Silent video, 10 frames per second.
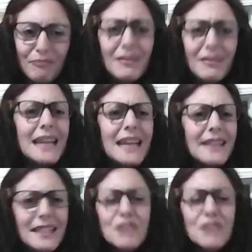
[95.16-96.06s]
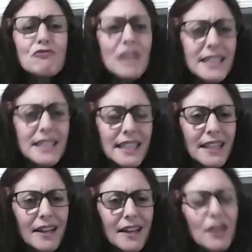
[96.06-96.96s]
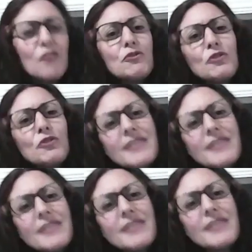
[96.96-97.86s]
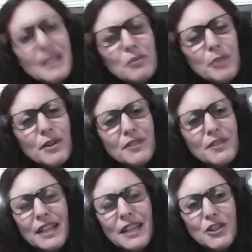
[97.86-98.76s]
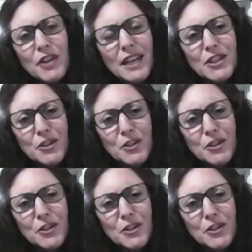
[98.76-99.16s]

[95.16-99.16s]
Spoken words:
and then is ready for the second part of the education.